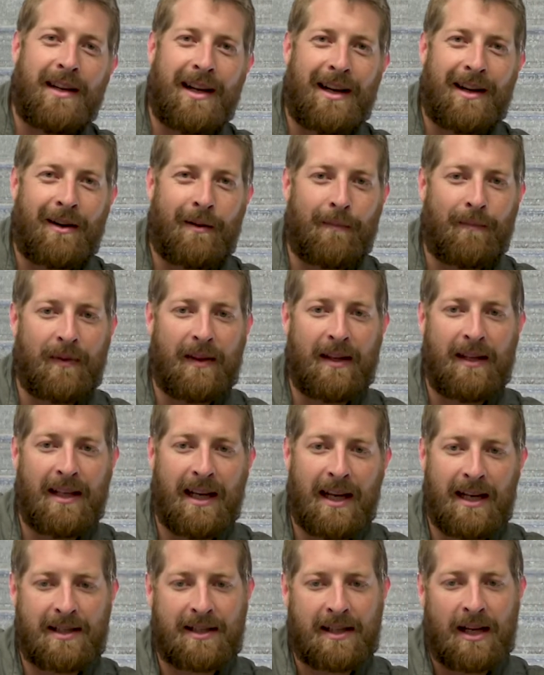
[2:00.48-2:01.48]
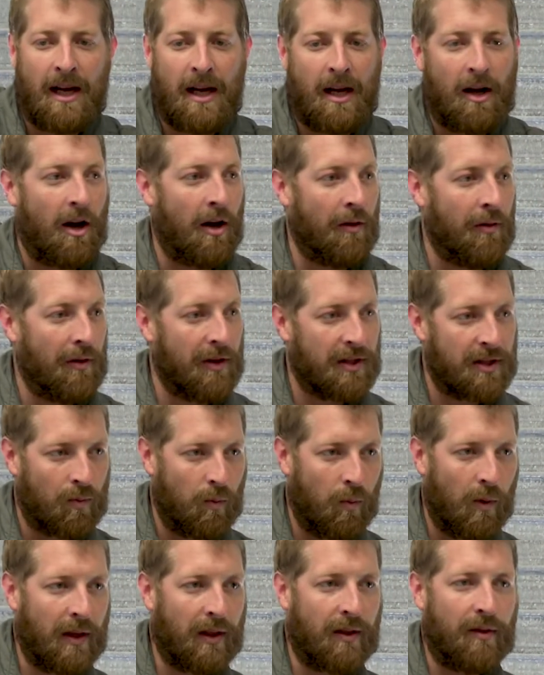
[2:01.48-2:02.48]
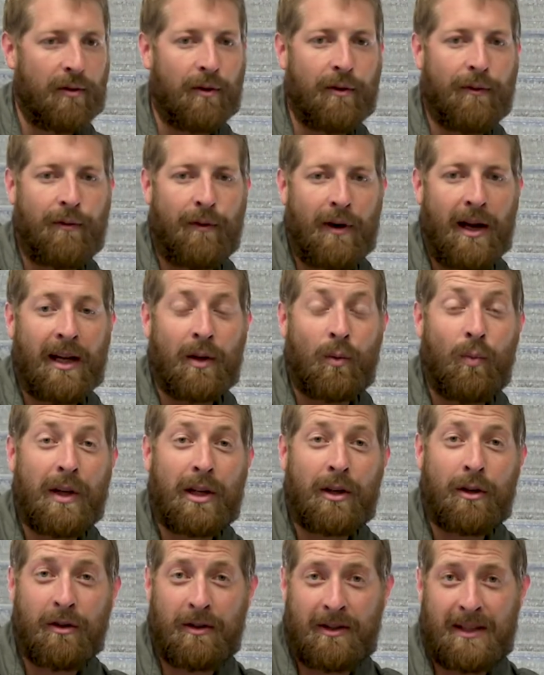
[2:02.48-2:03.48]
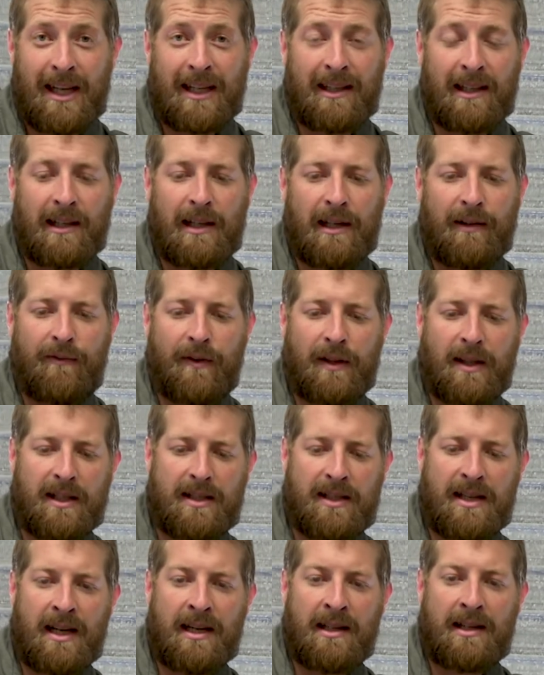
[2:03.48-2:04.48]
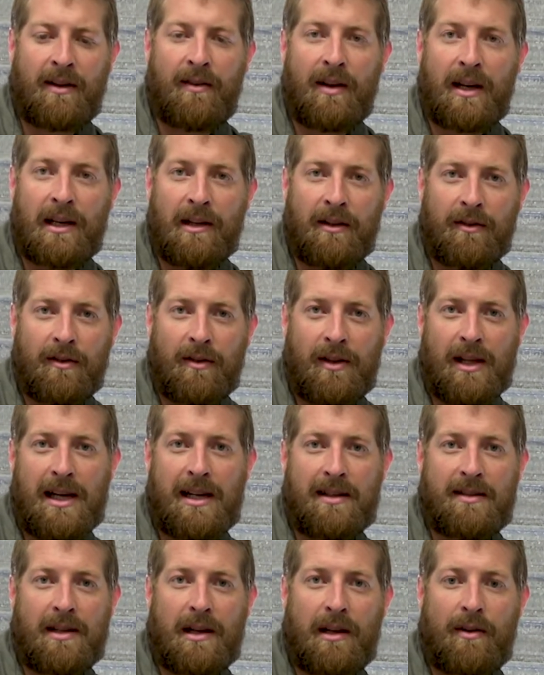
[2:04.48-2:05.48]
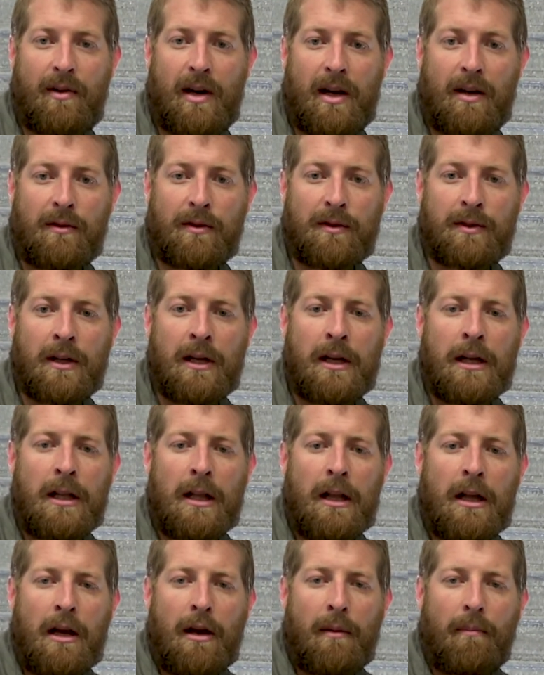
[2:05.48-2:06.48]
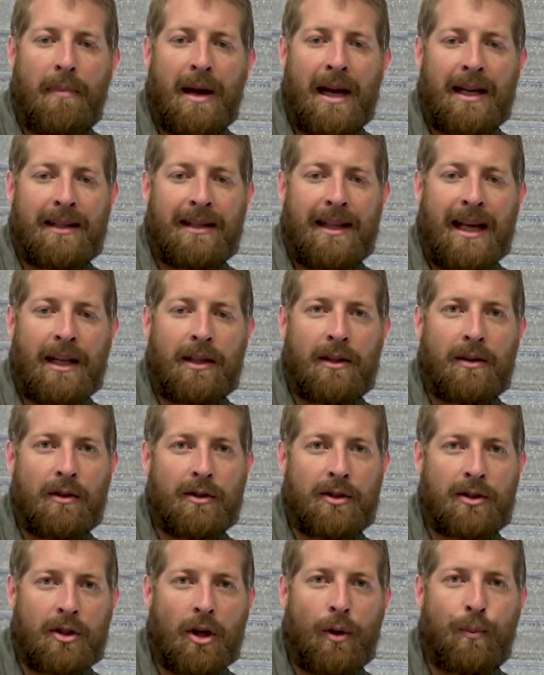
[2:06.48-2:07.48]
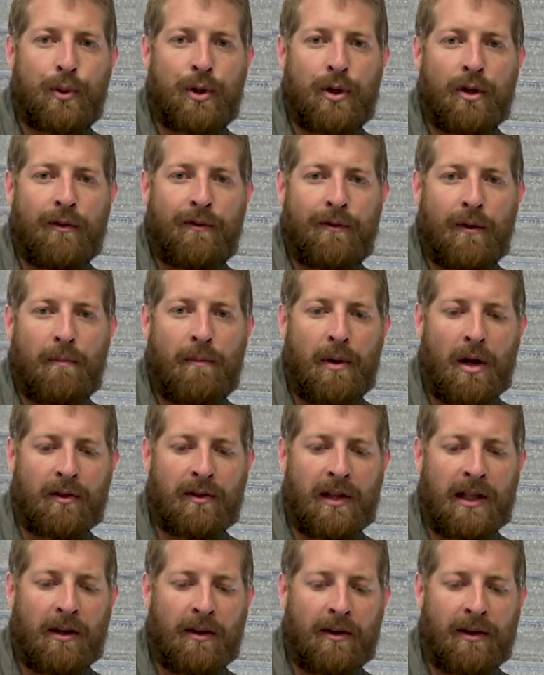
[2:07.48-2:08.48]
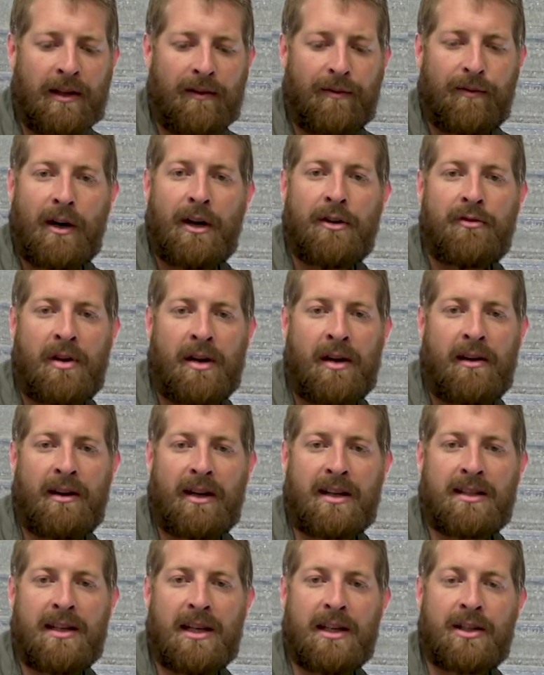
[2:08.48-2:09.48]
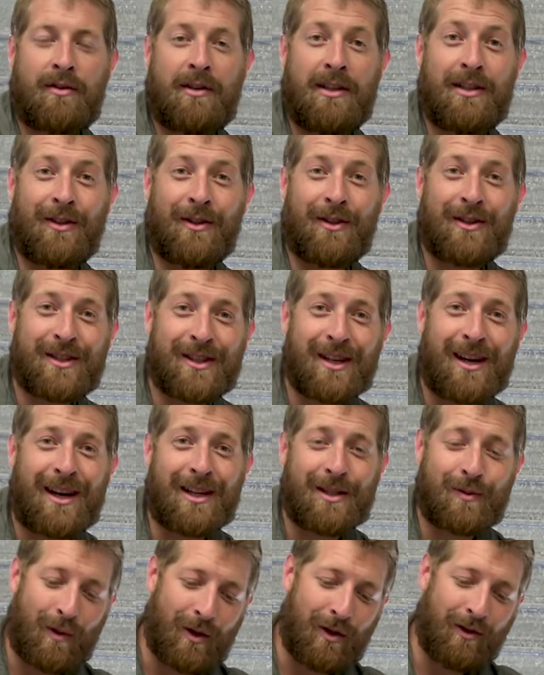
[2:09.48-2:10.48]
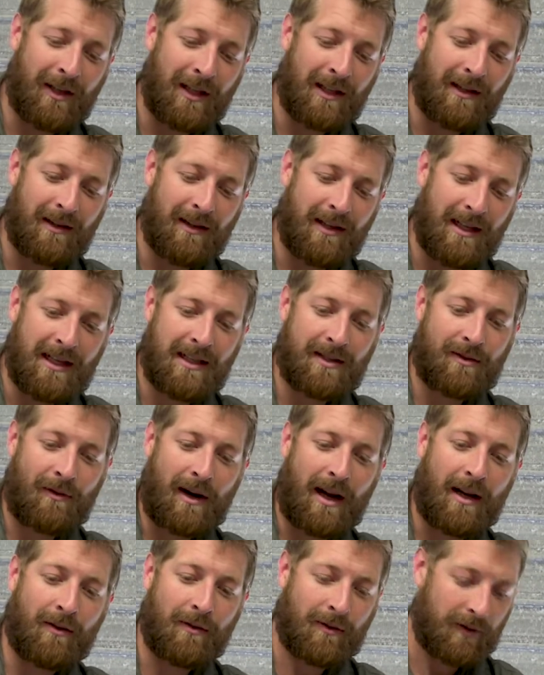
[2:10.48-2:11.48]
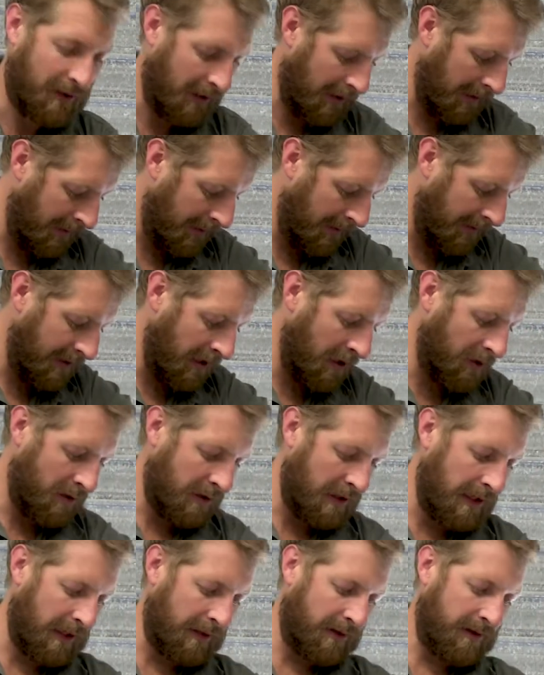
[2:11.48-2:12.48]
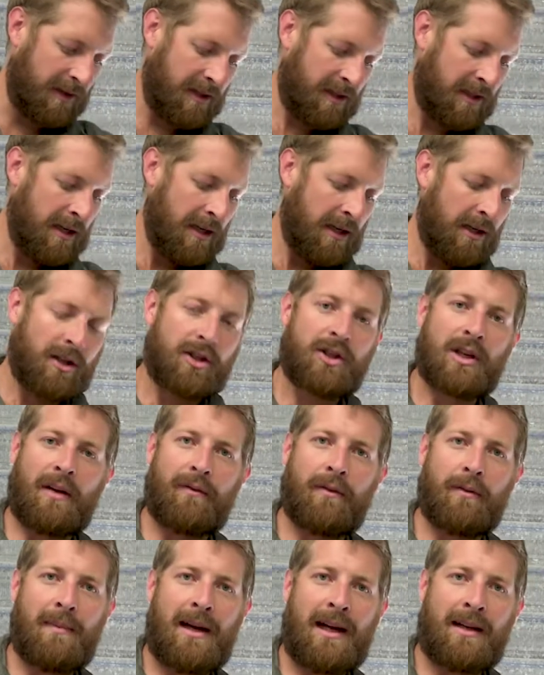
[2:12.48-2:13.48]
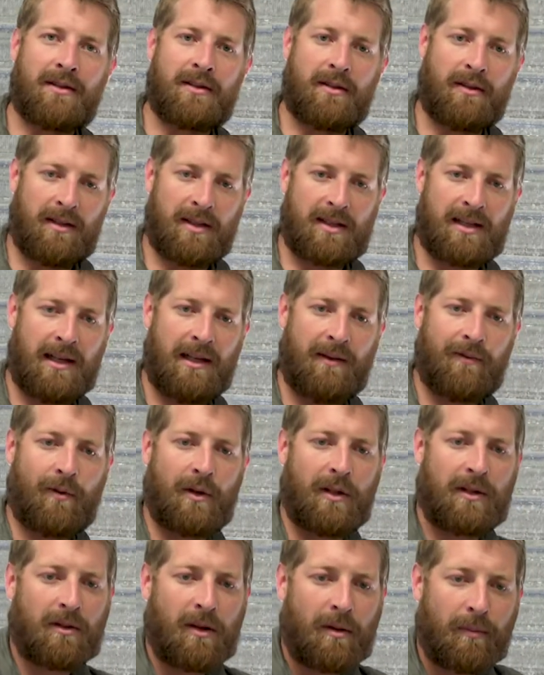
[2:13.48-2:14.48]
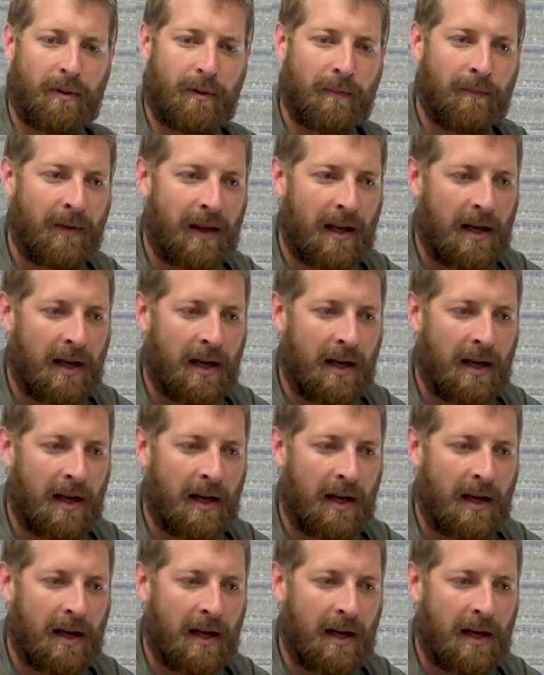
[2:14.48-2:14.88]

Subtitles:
Now, yes, on this width roof rack, we could technically fit the tent directly onto the outside rails, but that stops you from bolting on the front runner accessories on the sides, where you need these rails and extensions like this shovel mount on this end, for example.